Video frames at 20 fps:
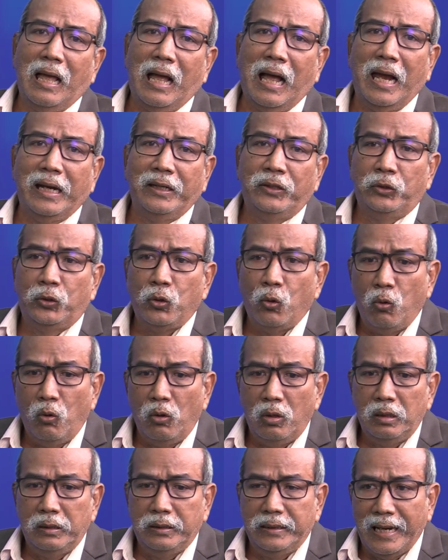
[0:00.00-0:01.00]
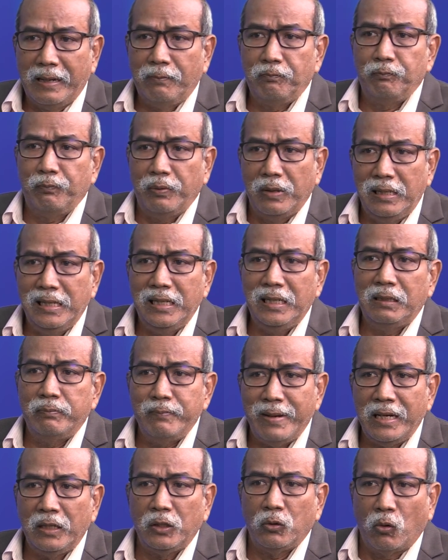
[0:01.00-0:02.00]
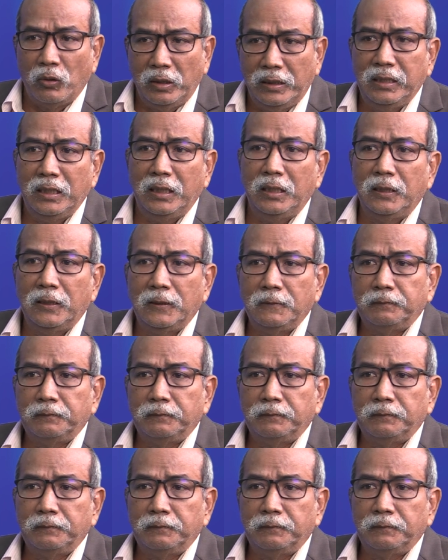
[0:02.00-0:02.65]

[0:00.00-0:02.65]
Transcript: I told that policeman concerned,